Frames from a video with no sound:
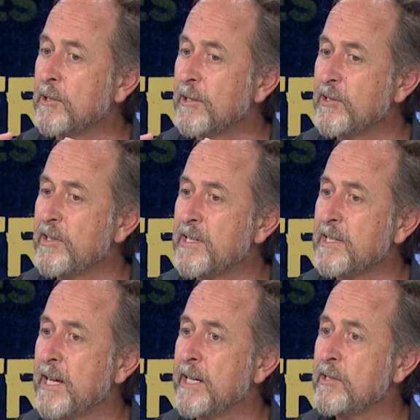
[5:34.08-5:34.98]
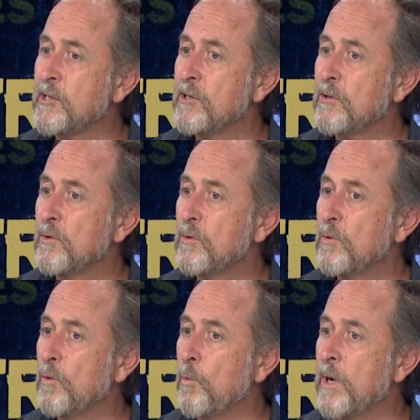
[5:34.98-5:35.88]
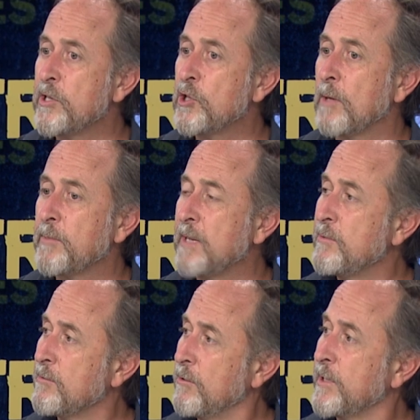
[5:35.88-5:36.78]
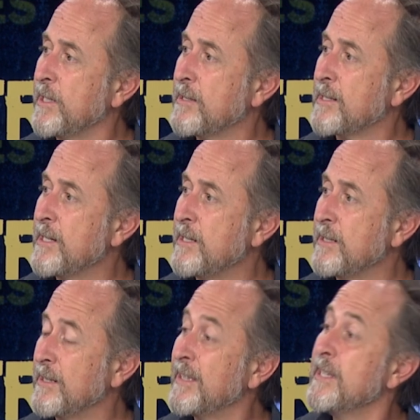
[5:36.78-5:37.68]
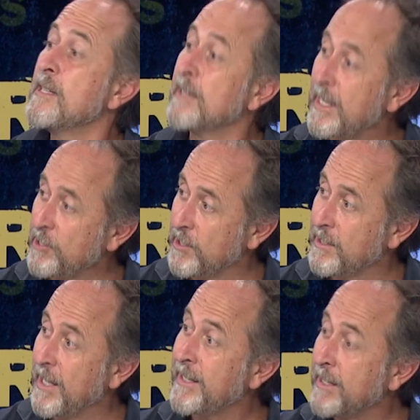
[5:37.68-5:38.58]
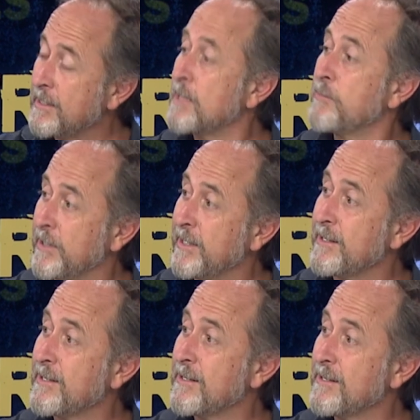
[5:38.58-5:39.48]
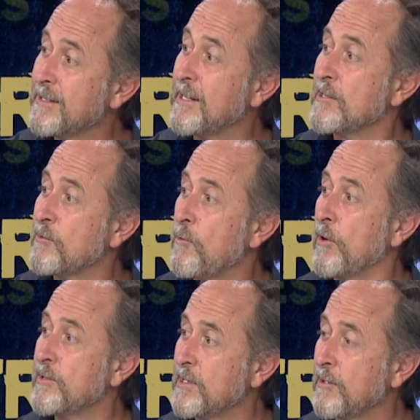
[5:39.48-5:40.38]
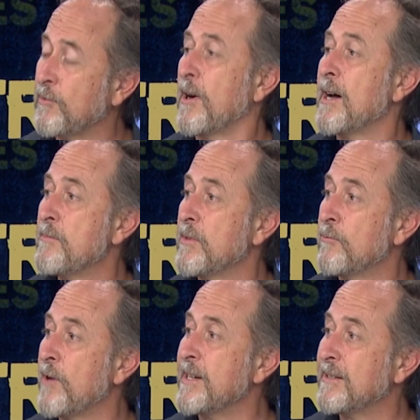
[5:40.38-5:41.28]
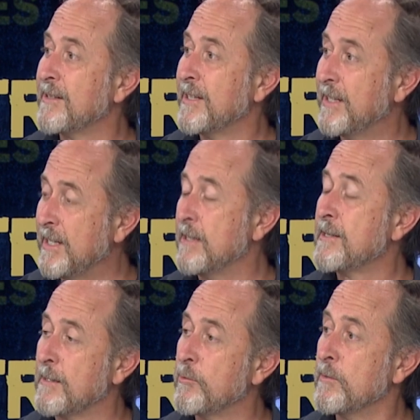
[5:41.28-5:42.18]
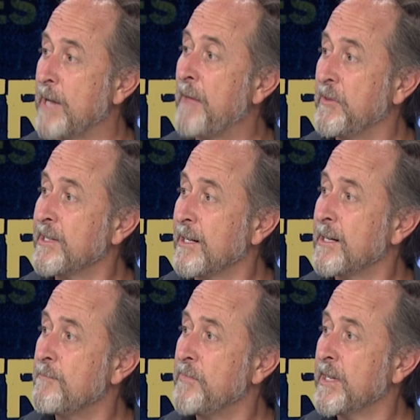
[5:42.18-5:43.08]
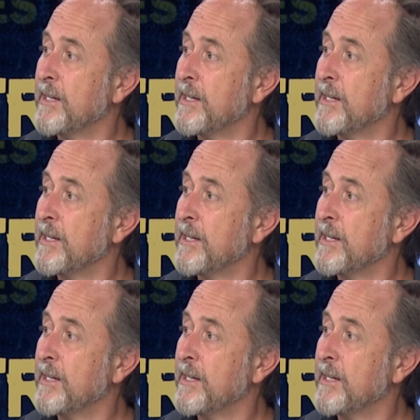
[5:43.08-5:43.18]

got to the stage where shopkeepers were looking at taking legal action against the police. Such was the crime rate in the suburb at the time.